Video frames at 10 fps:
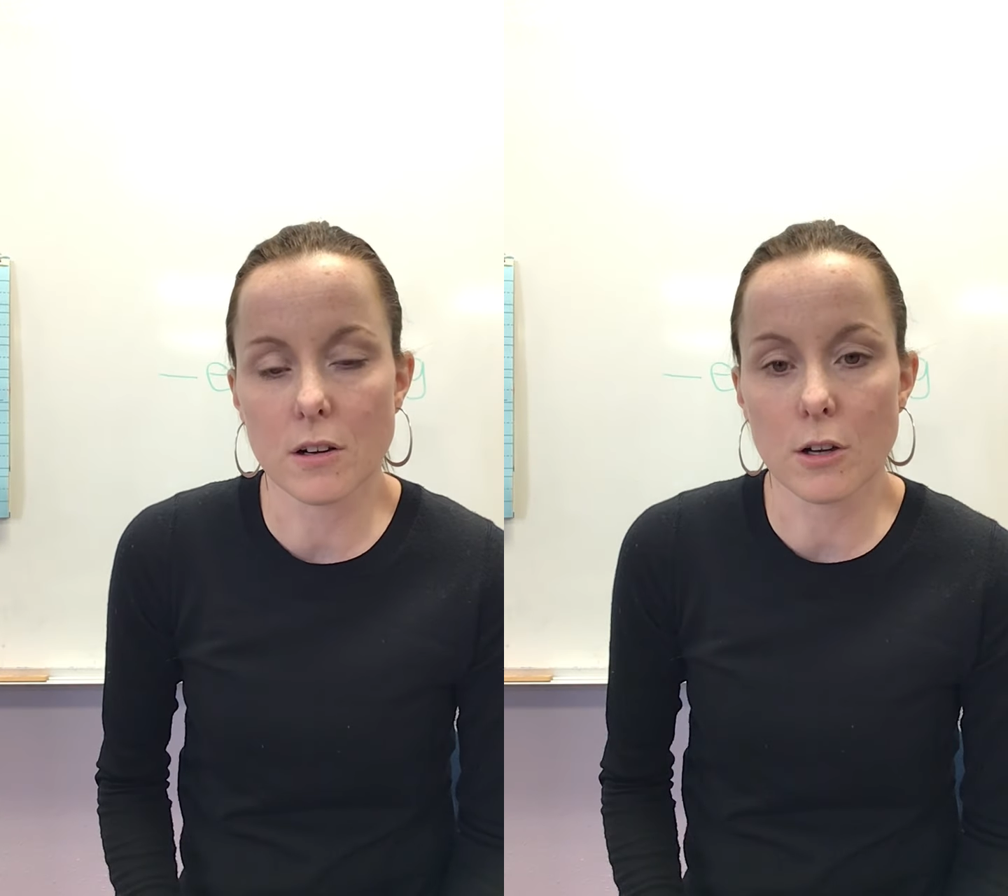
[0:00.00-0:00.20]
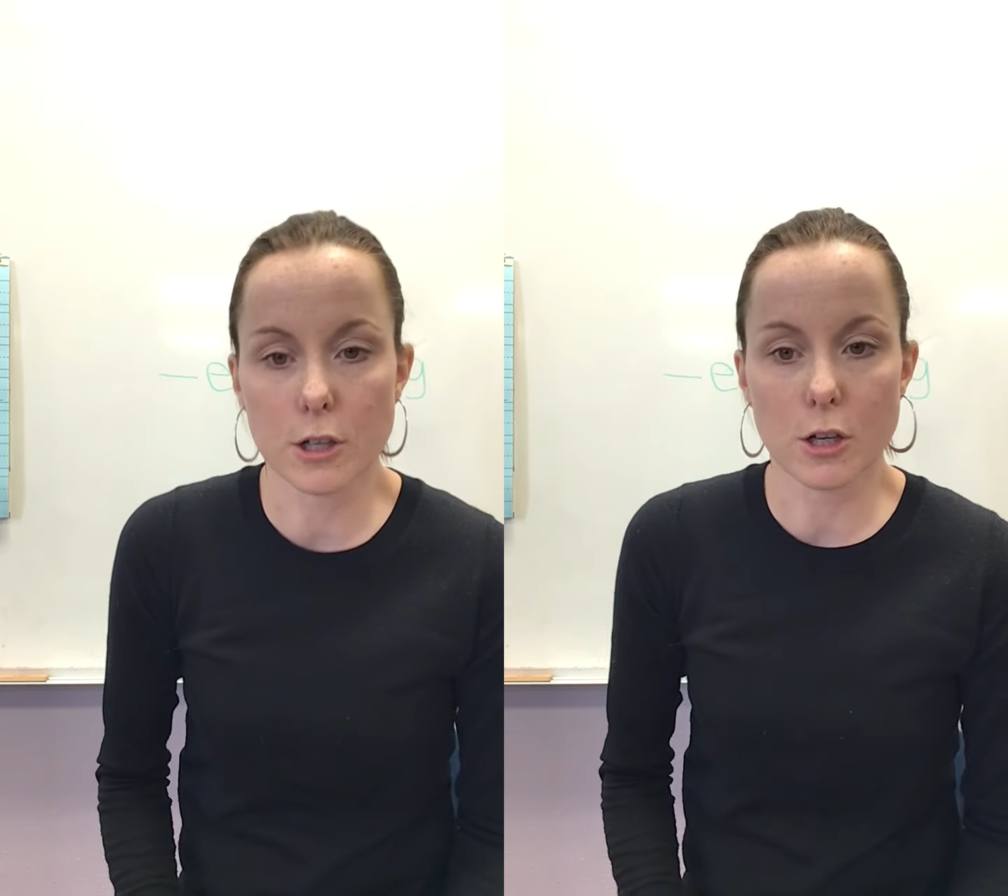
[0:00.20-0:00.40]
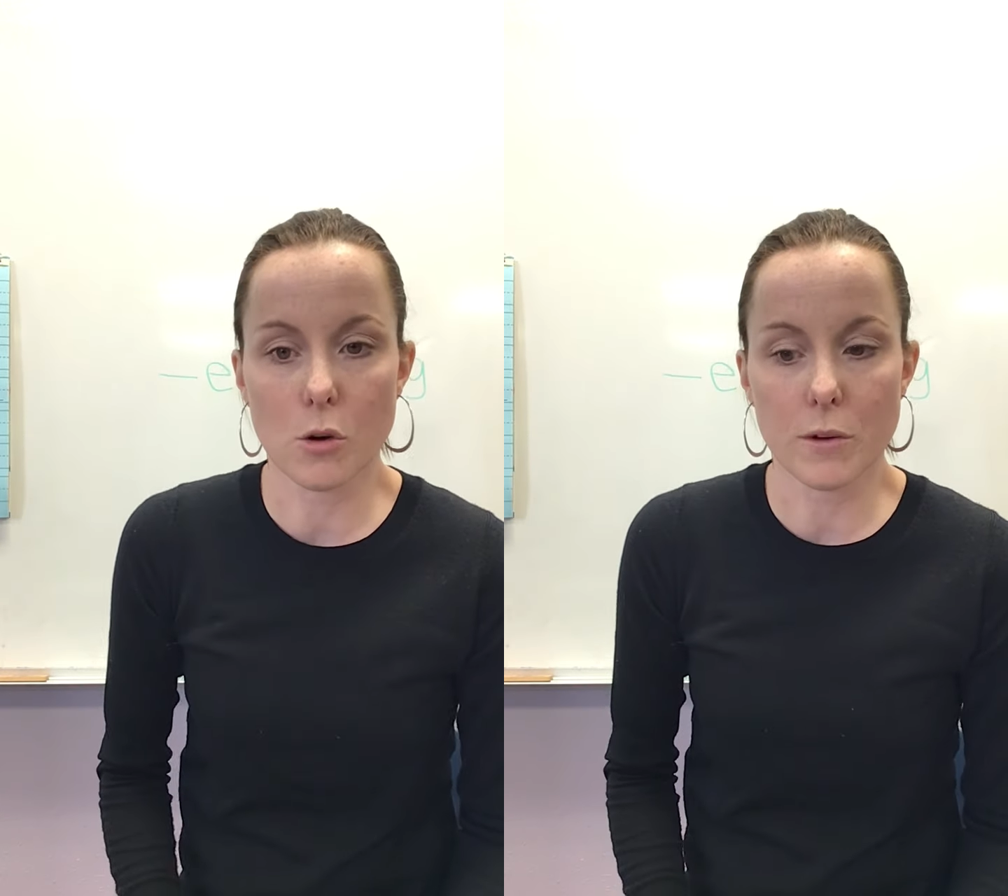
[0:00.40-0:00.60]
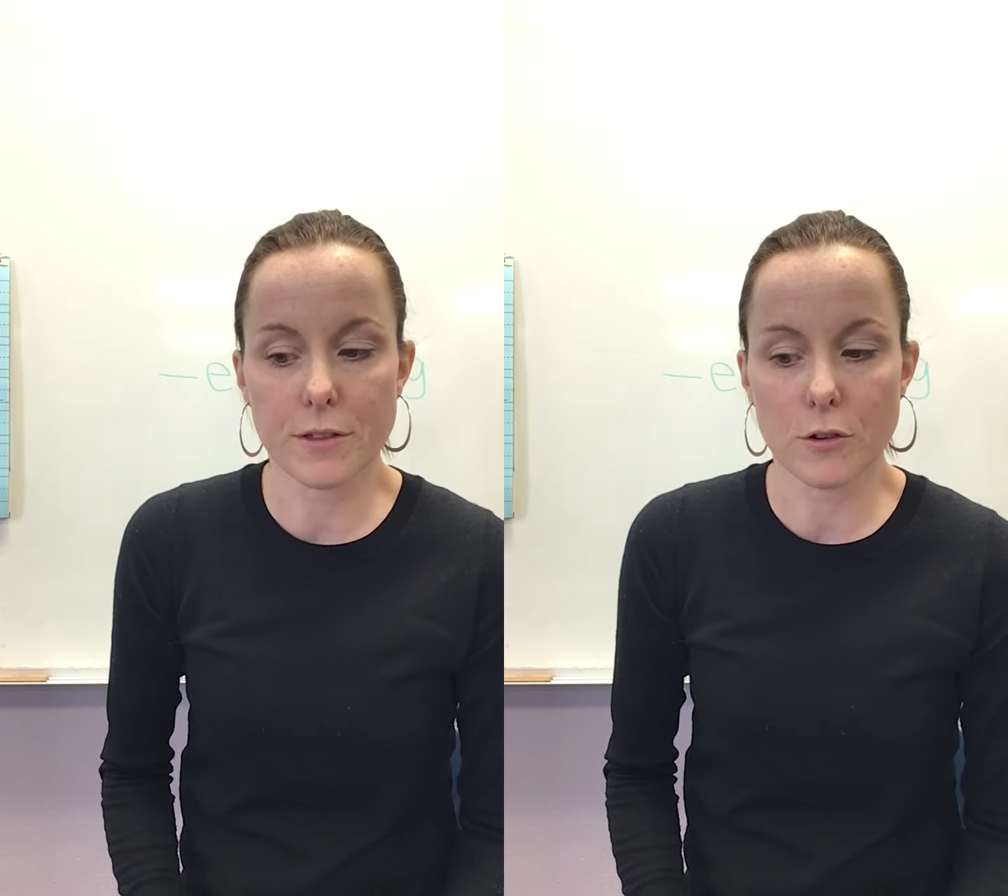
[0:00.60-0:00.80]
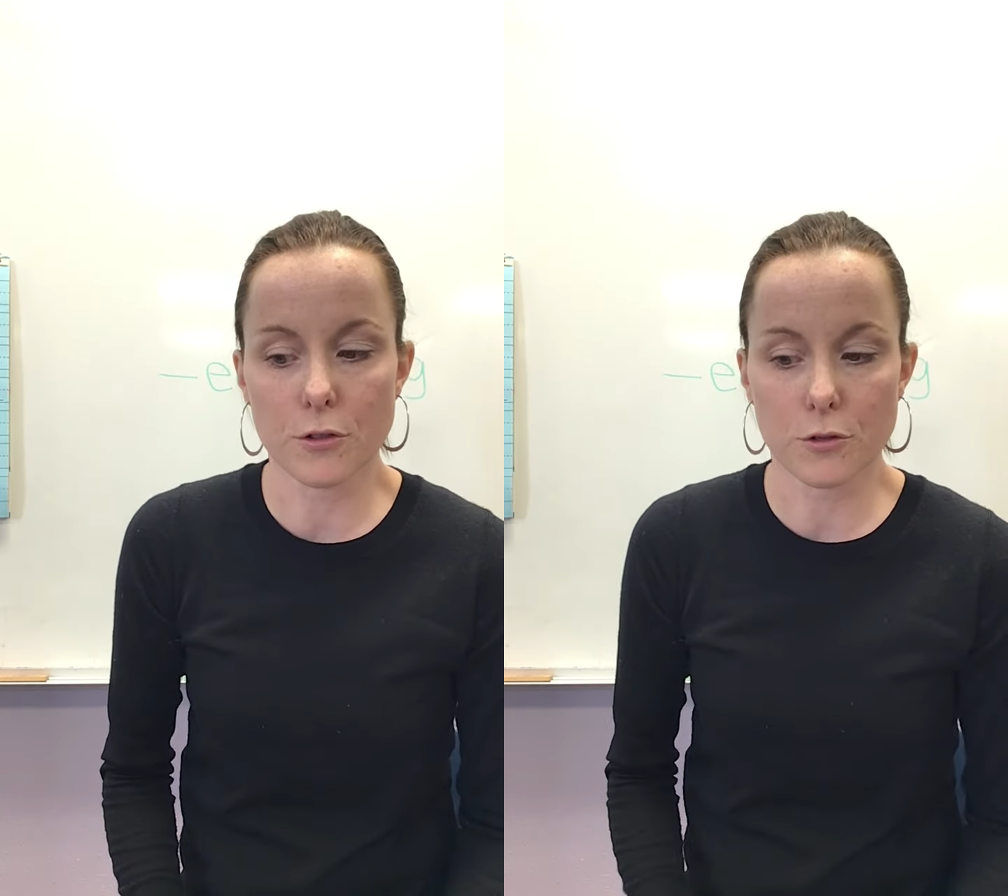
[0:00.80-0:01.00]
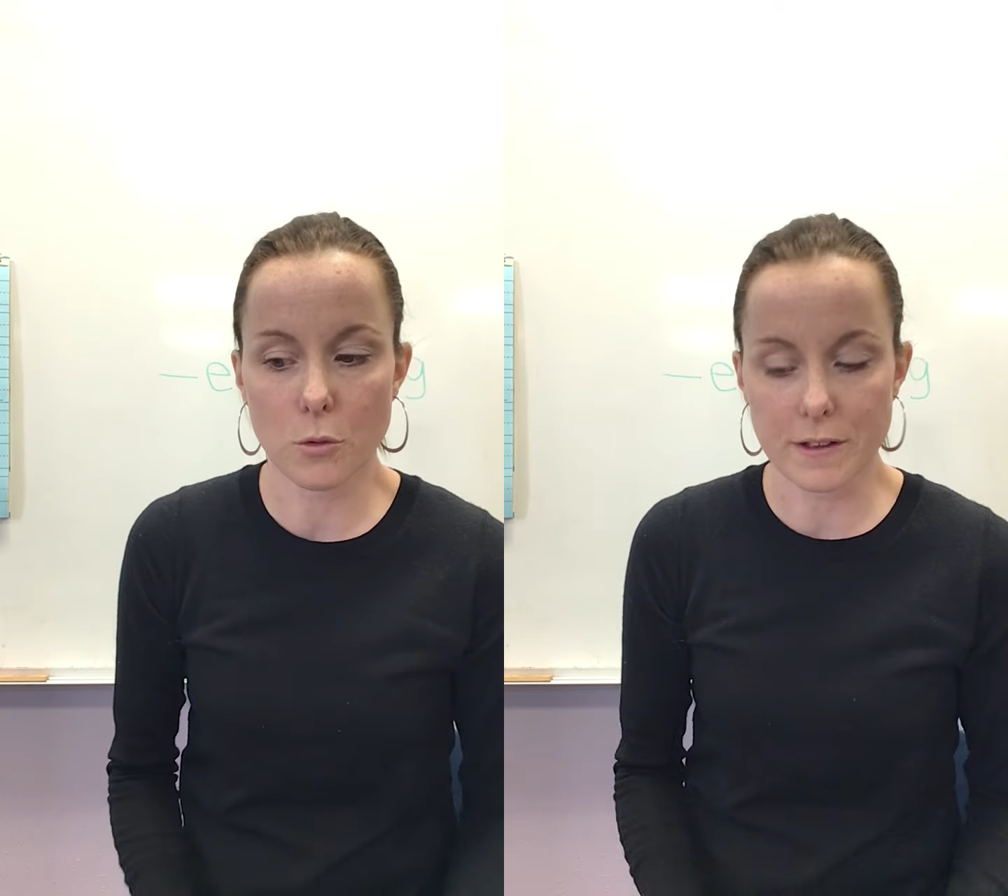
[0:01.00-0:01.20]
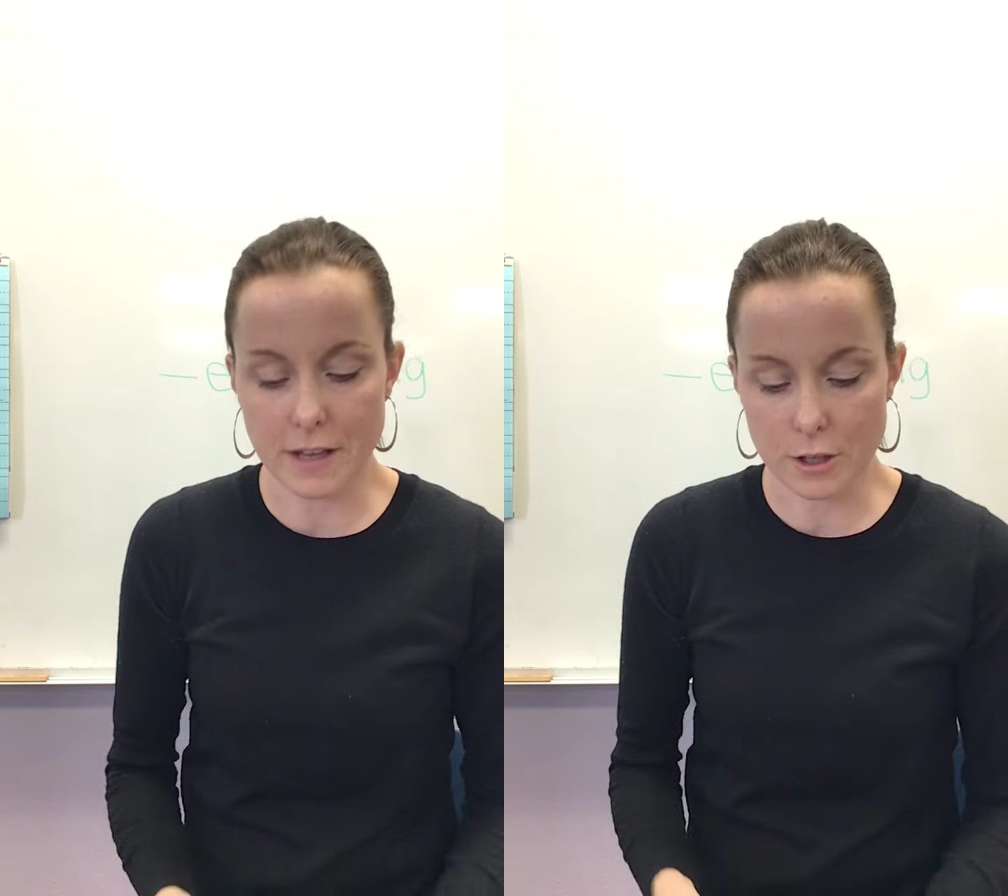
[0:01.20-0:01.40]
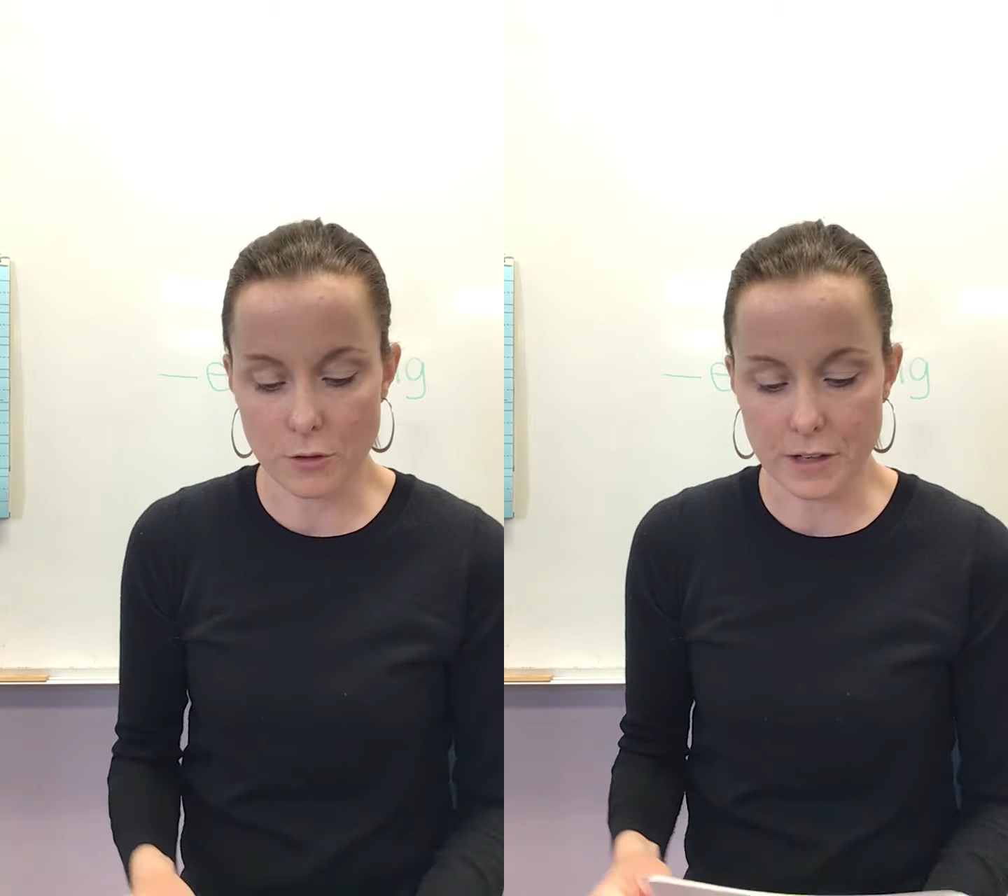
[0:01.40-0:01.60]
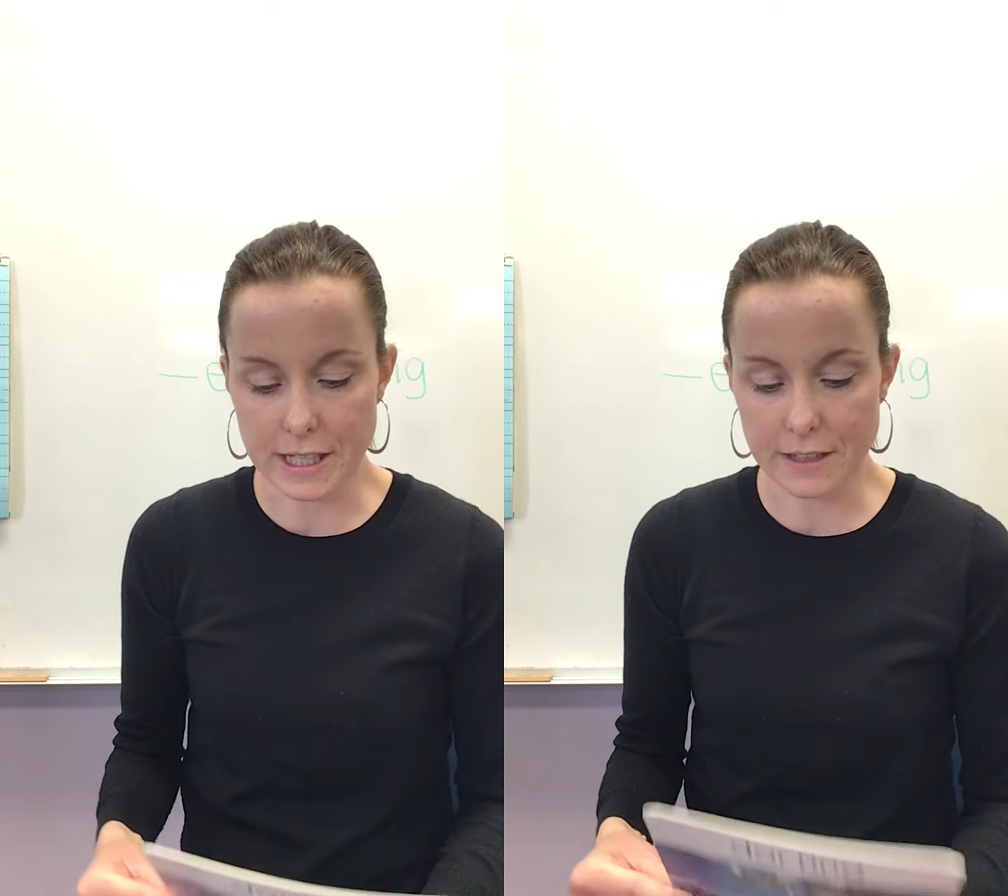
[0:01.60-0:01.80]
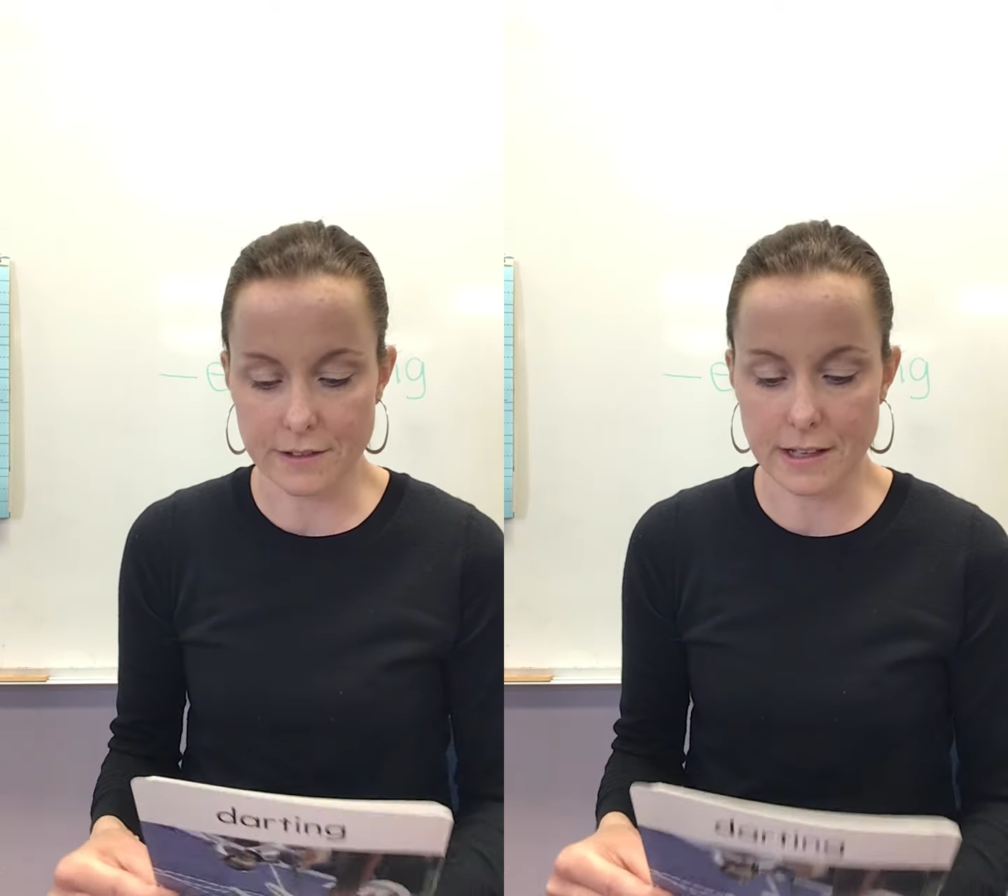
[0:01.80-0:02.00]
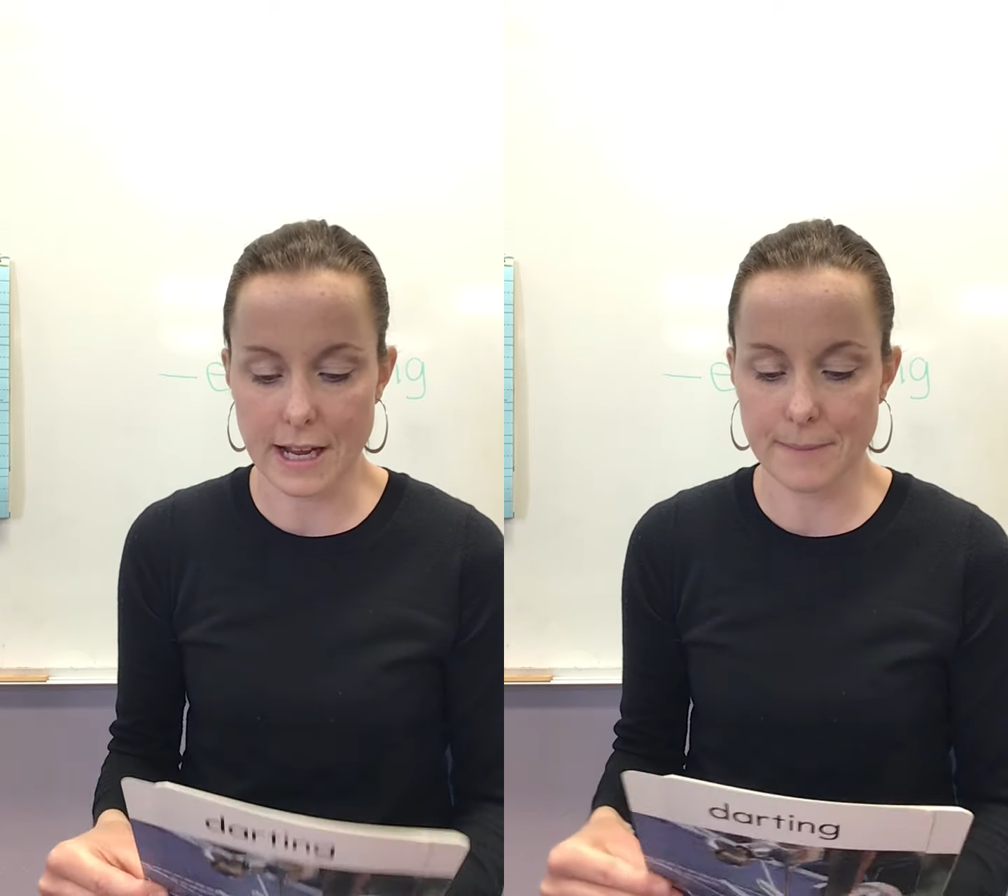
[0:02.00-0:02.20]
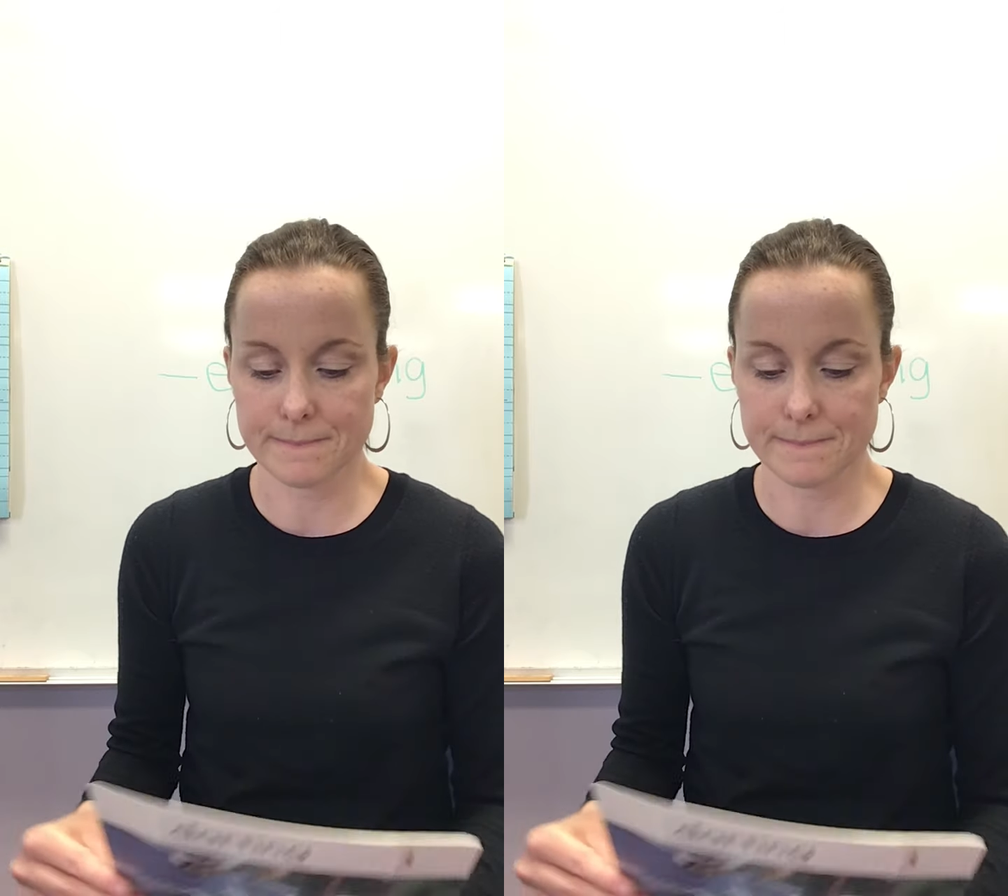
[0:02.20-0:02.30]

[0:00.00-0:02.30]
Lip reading: are going to go with your story that you're reading today.